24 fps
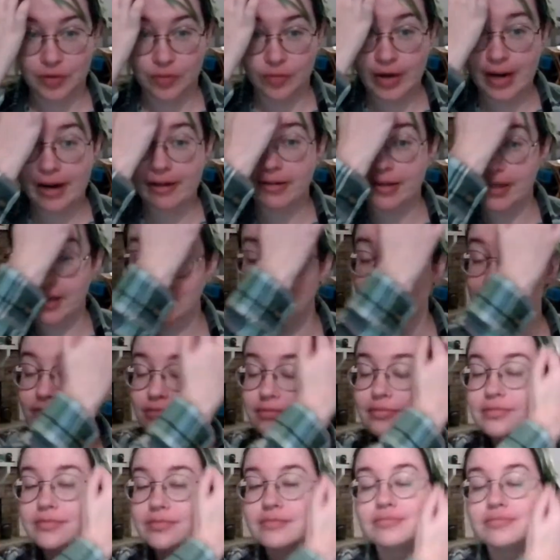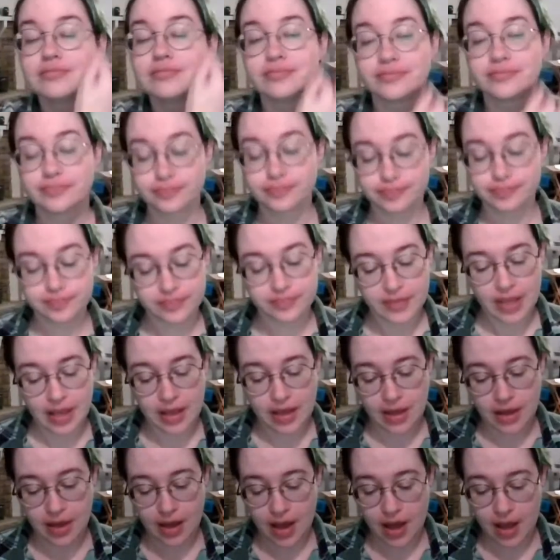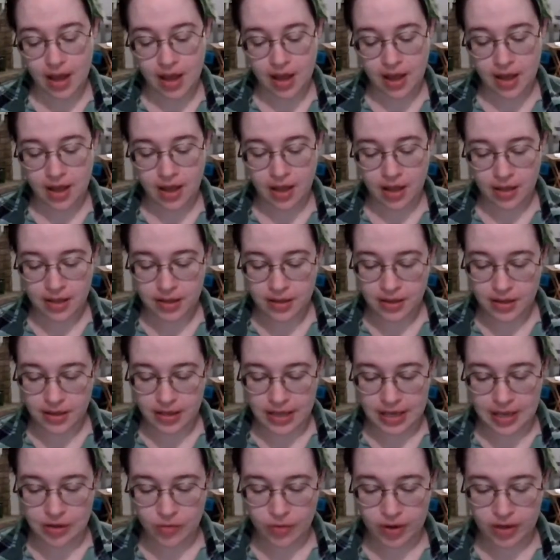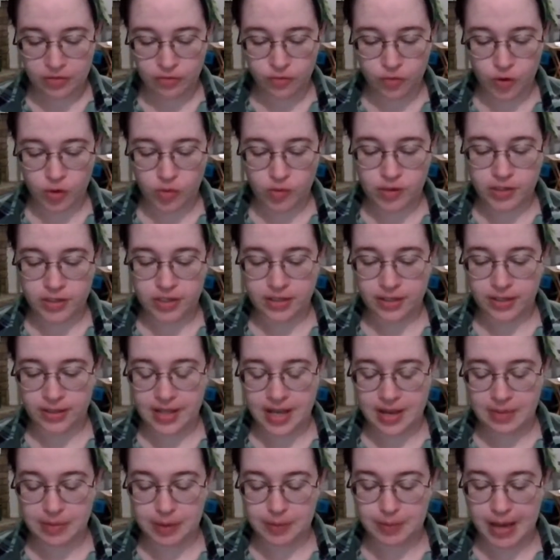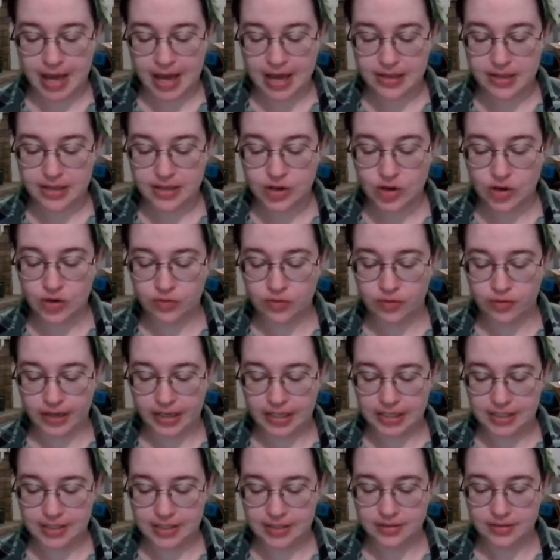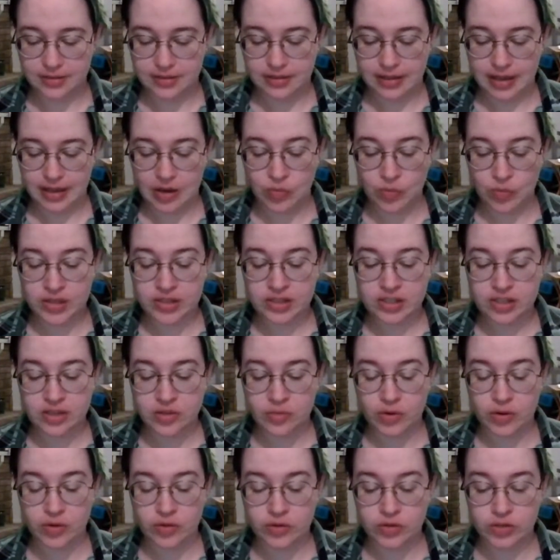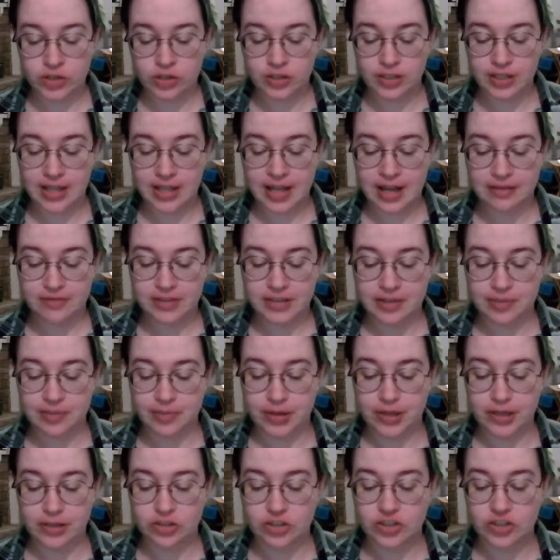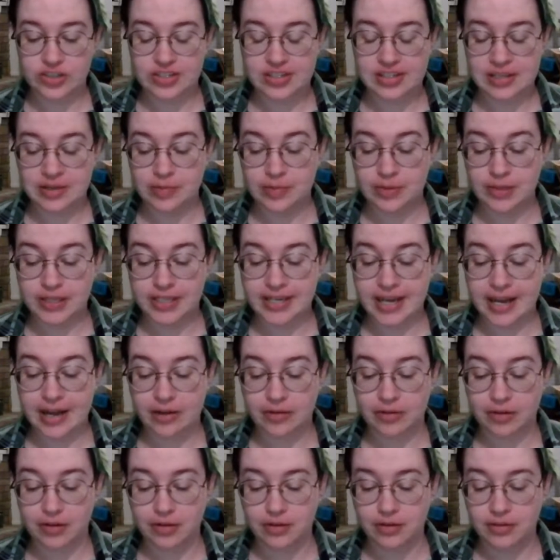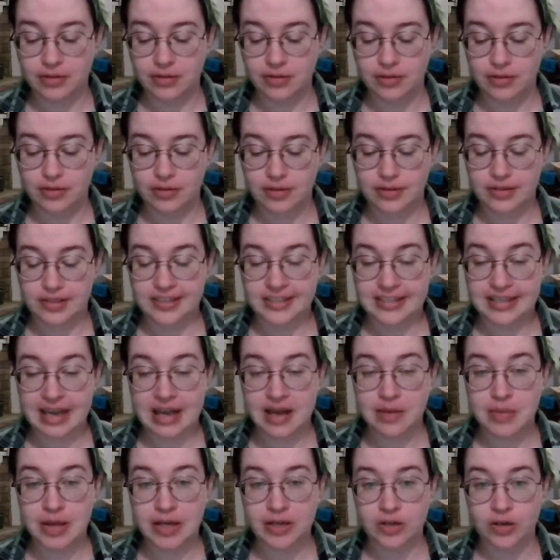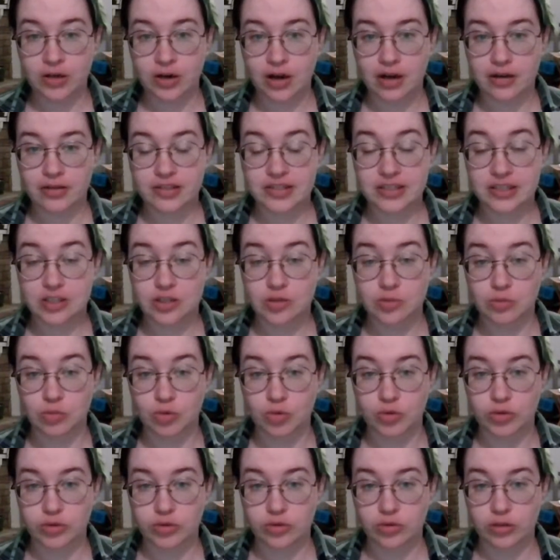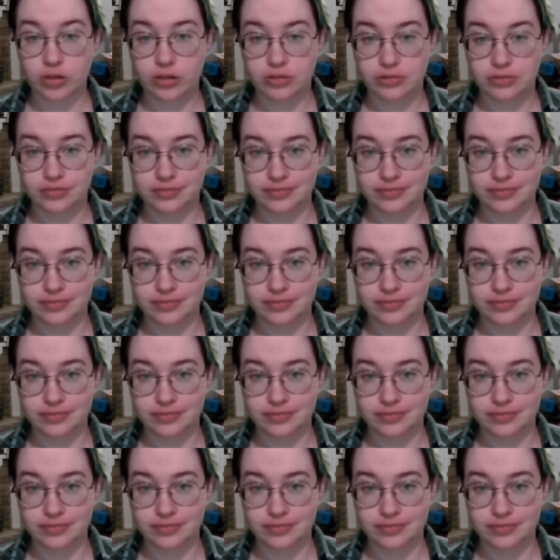Rarely. He ran forward to the climbing path and over it. At once the road turned left and plunged steeply down. Sam had crossed into Mordor.